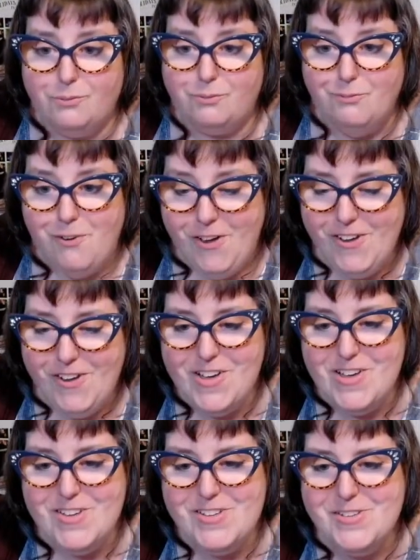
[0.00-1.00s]

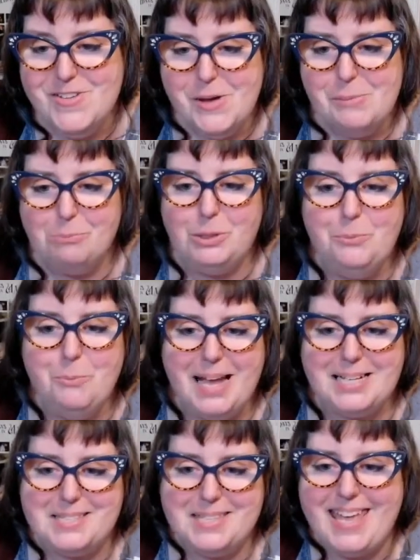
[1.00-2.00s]
Blue
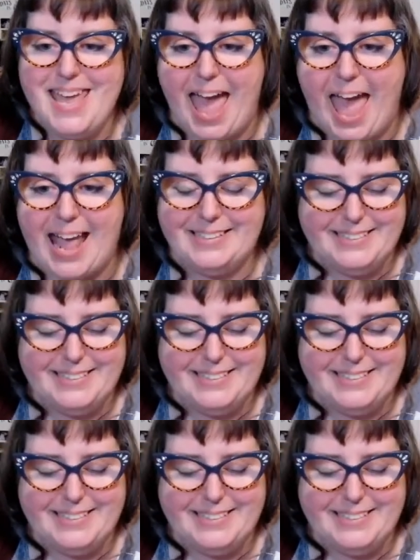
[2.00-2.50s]
Max the cat.